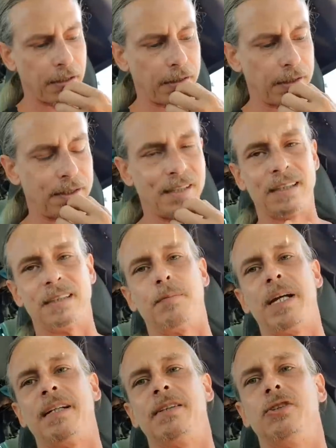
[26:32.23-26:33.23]
Another thing
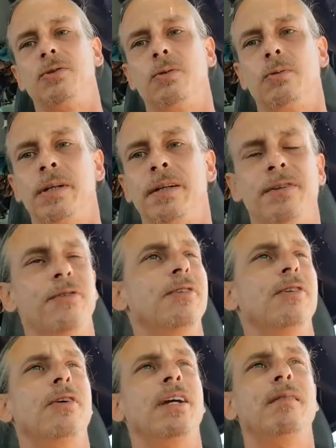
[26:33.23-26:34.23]
is making jewelry. You
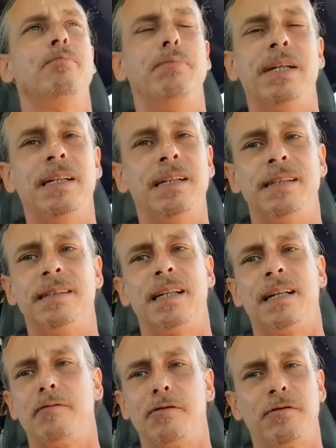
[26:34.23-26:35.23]
can go get
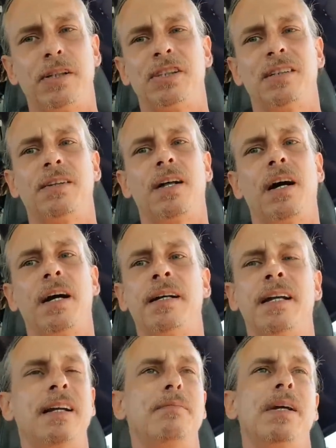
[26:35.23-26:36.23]
beads and fishing
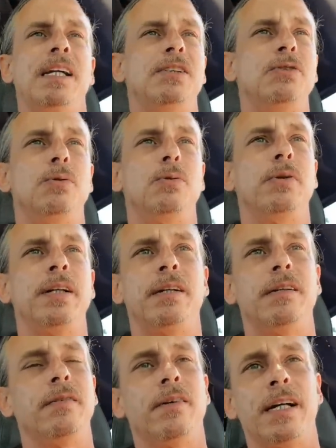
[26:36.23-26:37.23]
line and make
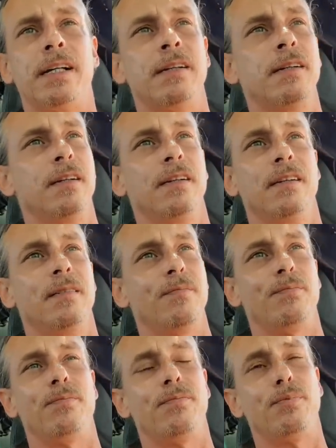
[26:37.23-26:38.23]
jewelry. Like,
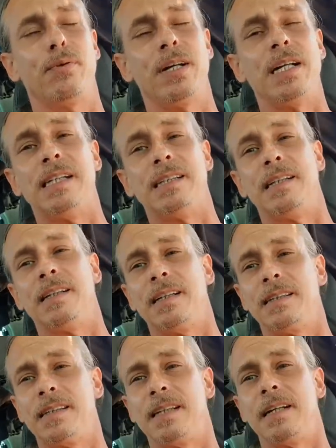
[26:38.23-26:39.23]
pretty easy
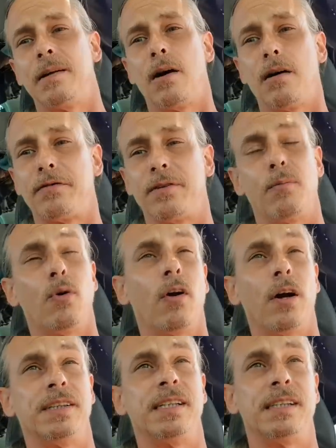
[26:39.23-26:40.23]
thing to get off. The
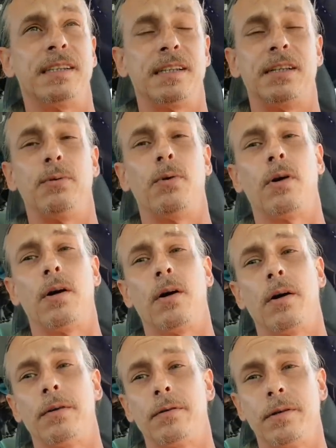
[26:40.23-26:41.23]
more artistic you
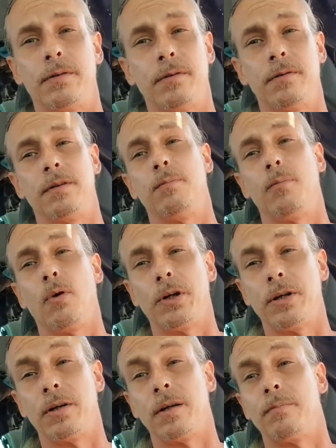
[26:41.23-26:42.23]
are, the
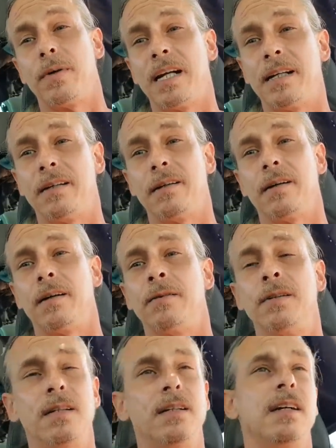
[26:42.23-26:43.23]
more you're gonna make, you
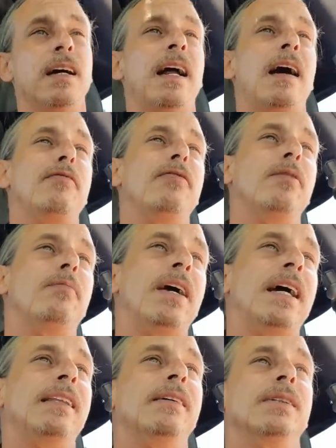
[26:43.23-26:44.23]
know. And I feel
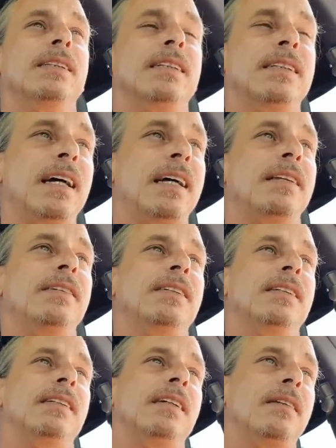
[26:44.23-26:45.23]
bad. There was this guy that
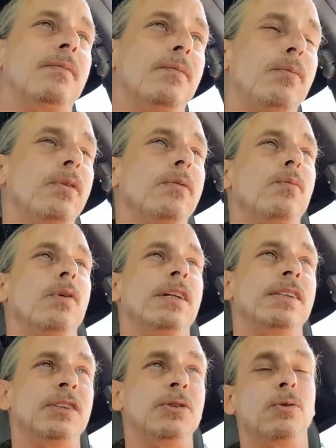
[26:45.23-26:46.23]
used to sit
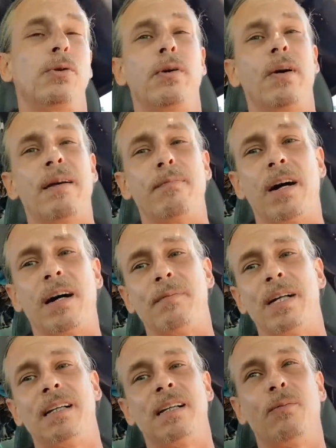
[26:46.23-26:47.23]
with his jewelry right by
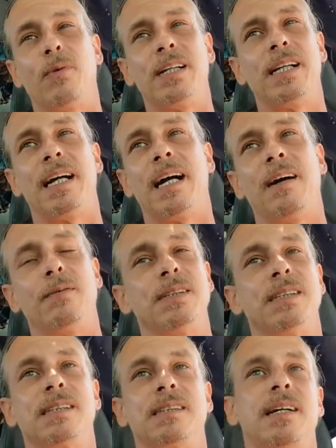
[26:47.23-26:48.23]
me, and then one day I
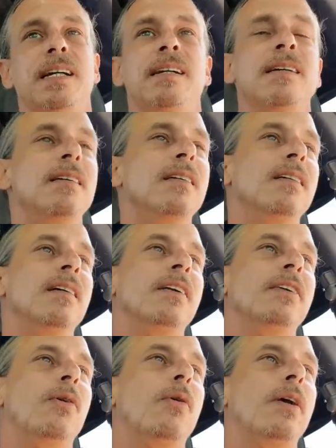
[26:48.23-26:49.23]
was just like
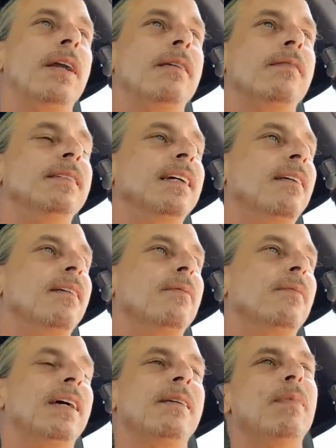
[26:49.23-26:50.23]
annoyed, telling
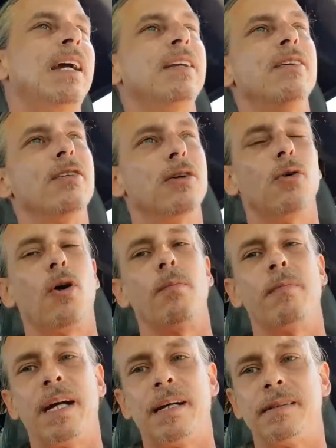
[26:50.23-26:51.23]
him like, "Man, you're a
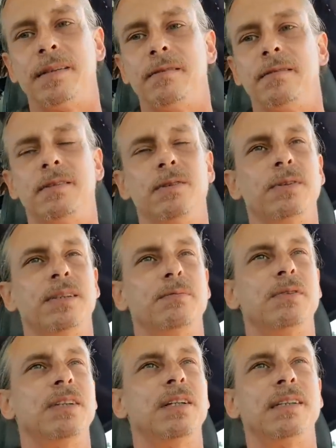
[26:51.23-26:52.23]
grown man doing
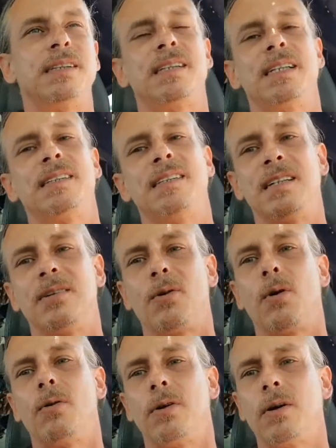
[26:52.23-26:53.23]
some shit a
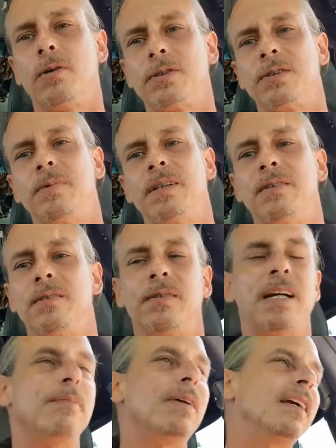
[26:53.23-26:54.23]
16-year-old girl should be
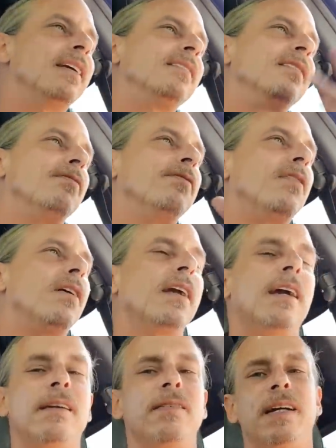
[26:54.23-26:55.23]
doing." Like, man, get the
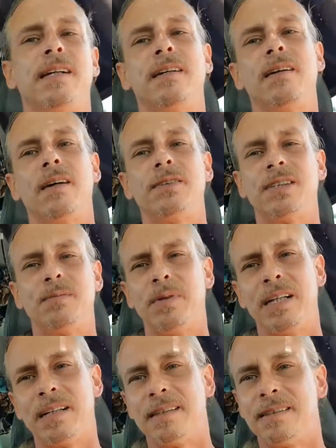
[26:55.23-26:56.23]
fuck out. Like, you know,
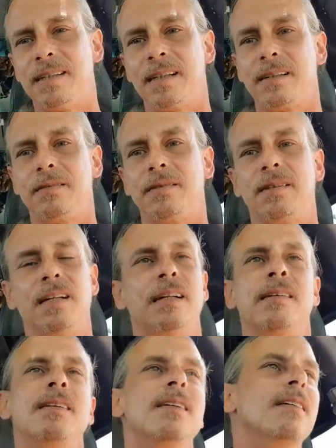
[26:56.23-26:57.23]
just being a dick.
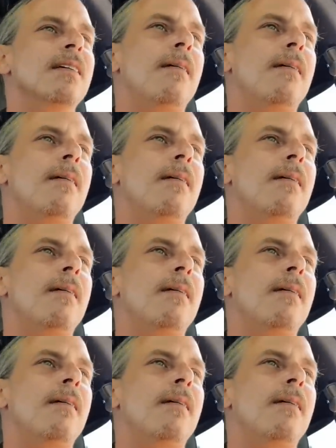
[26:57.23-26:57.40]
That